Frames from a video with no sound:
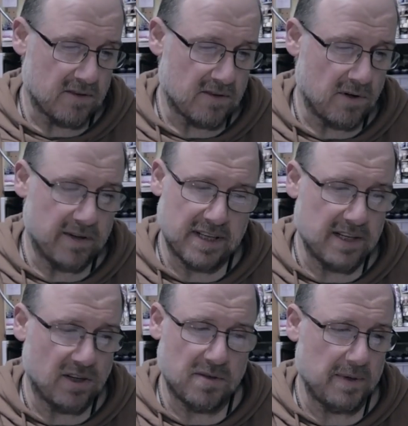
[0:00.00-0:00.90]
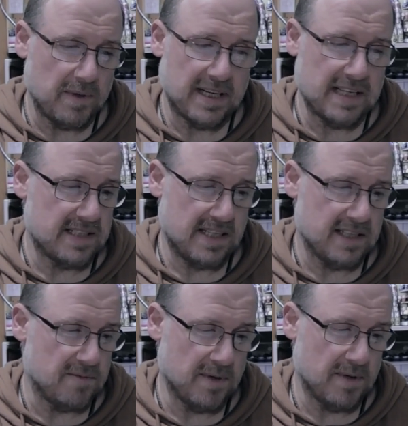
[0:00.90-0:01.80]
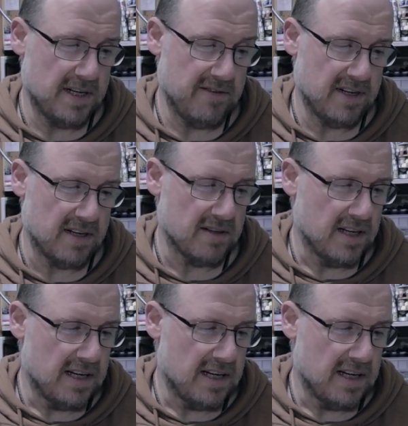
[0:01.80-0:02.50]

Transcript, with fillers: Well, they're not going to win against Duncan, but you never know